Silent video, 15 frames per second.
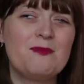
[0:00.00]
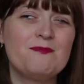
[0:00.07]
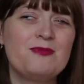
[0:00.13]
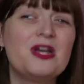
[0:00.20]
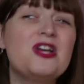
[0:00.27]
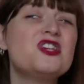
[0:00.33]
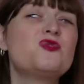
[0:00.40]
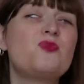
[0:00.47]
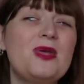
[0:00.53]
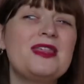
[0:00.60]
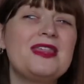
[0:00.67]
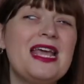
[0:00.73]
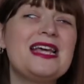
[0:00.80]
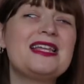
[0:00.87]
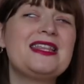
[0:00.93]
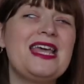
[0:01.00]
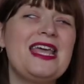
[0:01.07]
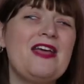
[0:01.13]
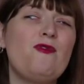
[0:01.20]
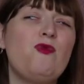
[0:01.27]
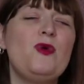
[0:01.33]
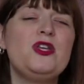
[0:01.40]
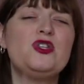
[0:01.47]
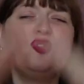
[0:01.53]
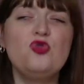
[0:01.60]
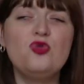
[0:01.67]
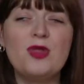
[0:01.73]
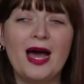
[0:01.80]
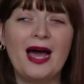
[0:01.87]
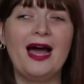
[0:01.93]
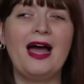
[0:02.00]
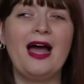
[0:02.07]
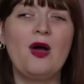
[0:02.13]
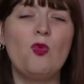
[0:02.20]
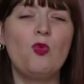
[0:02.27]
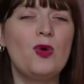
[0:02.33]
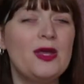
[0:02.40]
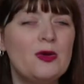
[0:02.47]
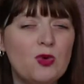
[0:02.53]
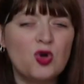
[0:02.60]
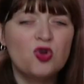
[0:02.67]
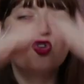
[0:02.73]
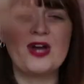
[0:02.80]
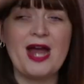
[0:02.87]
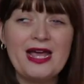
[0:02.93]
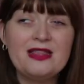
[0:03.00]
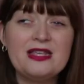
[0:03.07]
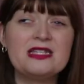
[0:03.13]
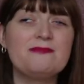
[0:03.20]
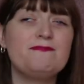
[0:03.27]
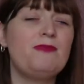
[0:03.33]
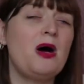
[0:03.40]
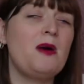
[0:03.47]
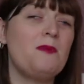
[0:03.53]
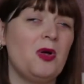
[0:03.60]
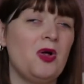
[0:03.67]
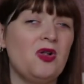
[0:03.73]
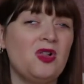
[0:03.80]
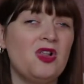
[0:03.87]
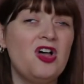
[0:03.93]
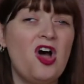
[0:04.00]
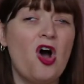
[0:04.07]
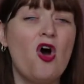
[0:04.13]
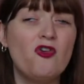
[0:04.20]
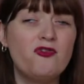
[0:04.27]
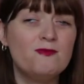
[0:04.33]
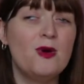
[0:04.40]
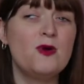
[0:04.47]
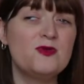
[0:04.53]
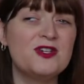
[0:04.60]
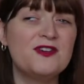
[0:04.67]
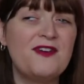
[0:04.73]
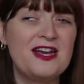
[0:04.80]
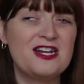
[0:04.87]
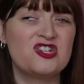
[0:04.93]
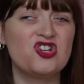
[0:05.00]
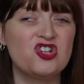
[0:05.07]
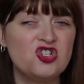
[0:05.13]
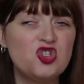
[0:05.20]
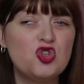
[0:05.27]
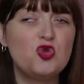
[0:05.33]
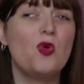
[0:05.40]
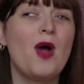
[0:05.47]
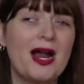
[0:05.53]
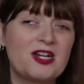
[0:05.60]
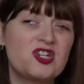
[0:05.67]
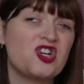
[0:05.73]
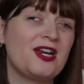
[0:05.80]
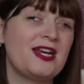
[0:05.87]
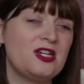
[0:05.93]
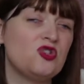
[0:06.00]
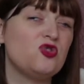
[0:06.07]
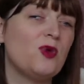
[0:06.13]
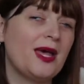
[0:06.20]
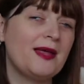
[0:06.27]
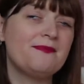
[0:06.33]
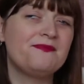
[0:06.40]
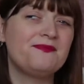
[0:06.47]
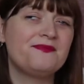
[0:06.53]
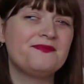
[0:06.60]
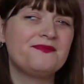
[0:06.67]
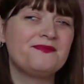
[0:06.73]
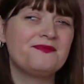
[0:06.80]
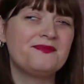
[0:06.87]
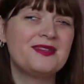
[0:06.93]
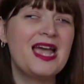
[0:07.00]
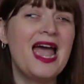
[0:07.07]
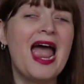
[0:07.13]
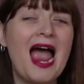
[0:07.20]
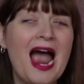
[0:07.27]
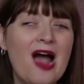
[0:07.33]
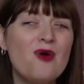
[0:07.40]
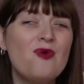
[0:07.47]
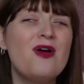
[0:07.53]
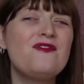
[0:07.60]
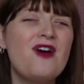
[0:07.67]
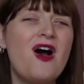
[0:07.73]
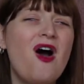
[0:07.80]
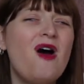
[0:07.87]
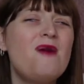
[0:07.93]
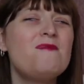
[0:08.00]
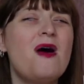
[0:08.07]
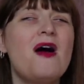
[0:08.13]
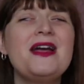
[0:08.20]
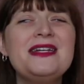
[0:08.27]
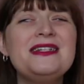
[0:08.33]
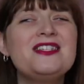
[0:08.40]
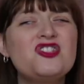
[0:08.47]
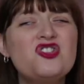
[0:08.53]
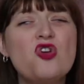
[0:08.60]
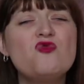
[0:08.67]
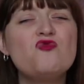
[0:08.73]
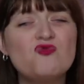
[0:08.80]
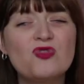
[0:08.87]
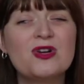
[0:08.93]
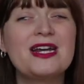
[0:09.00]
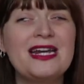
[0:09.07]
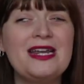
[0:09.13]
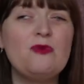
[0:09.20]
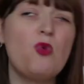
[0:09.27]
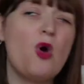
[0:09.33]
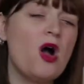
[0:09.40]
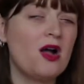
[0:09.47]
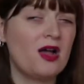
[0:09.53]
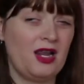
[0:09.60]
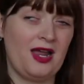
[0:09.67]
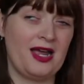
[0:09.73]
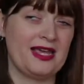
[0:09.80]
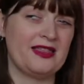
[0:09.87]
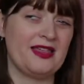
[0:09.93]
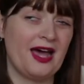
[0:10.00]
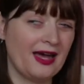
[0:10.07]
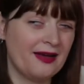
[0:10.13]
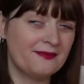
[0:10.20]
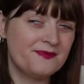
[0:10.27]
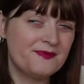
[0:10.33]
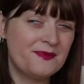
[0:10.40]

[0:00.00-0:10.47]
Because we think that if we do that, we will create this bubble of motivation to actually do it. However, our minds don't really work like that.